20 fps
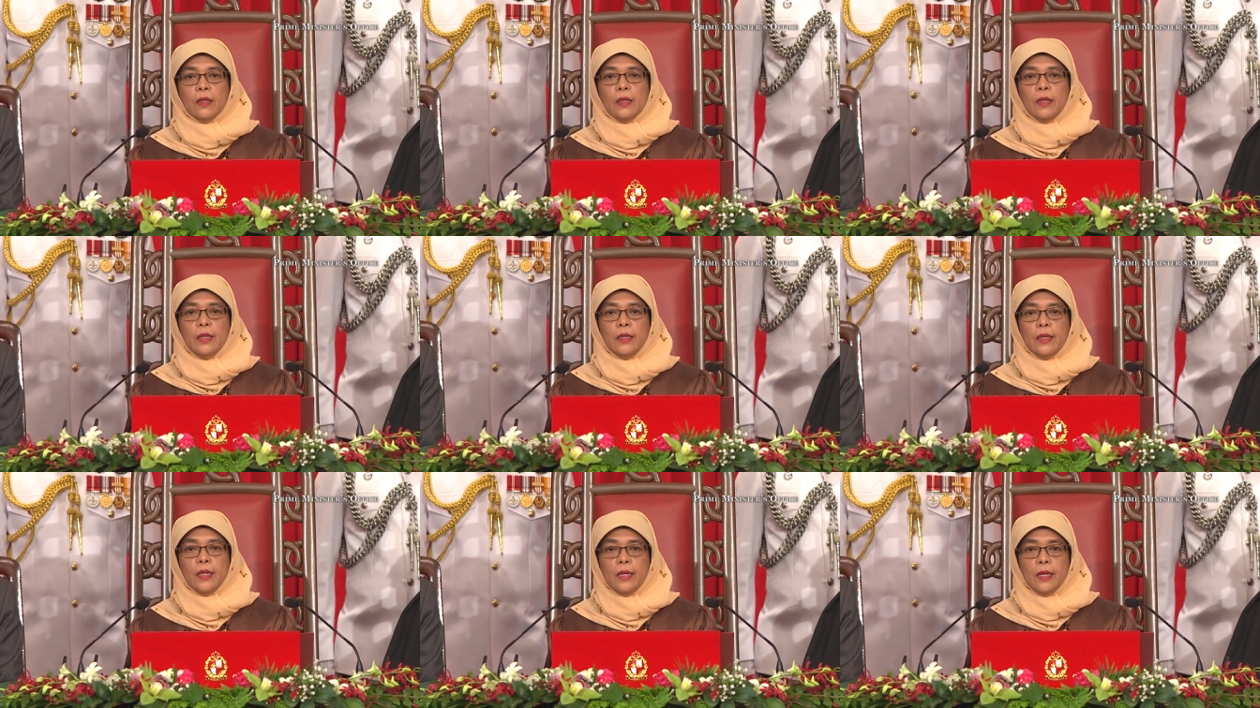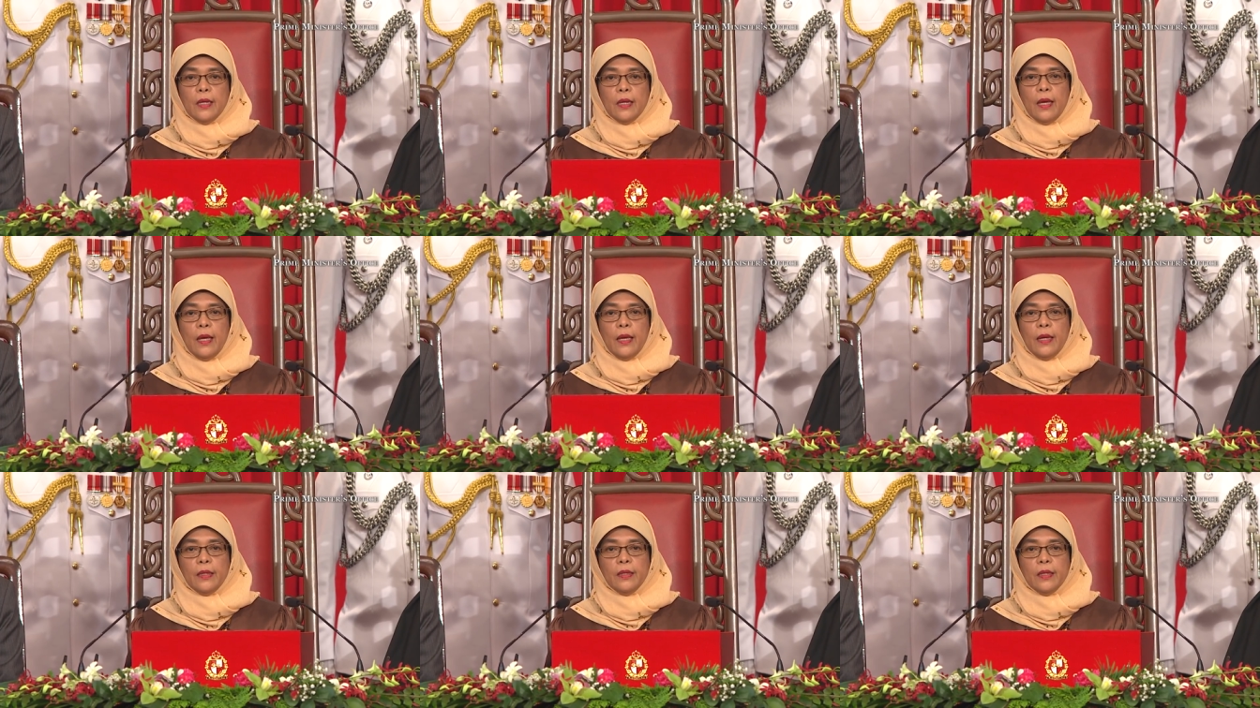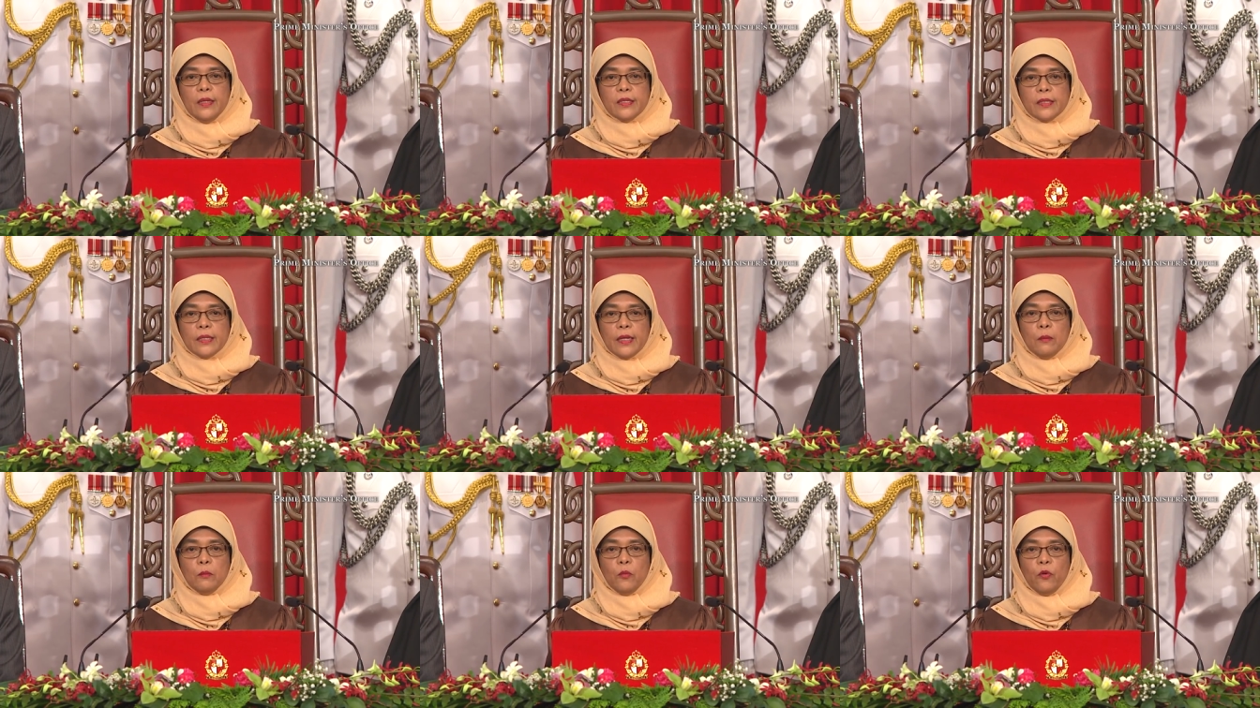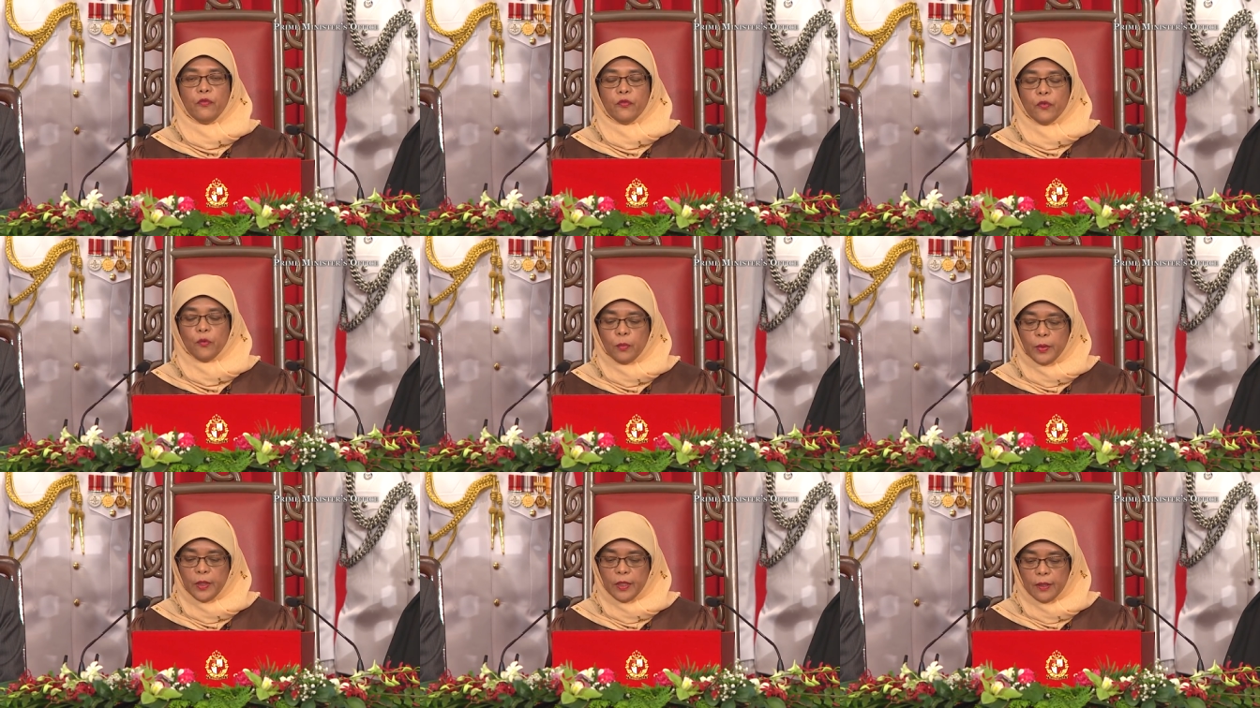and
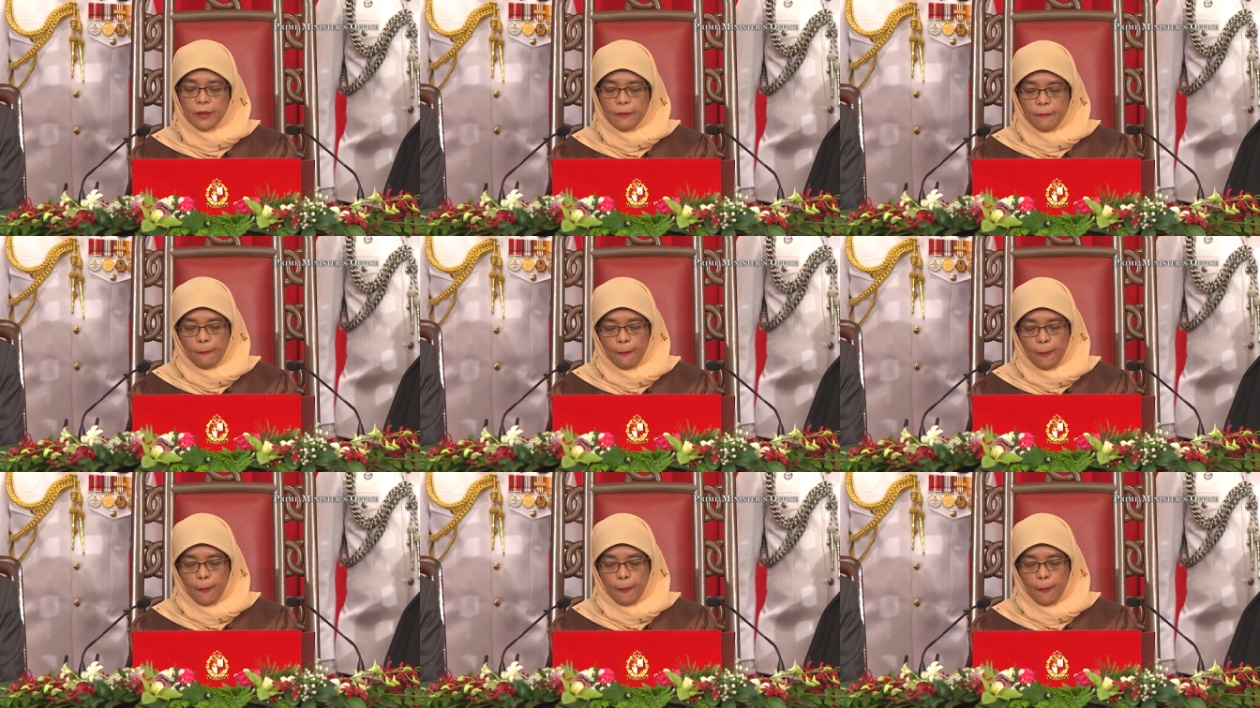Islamophobia.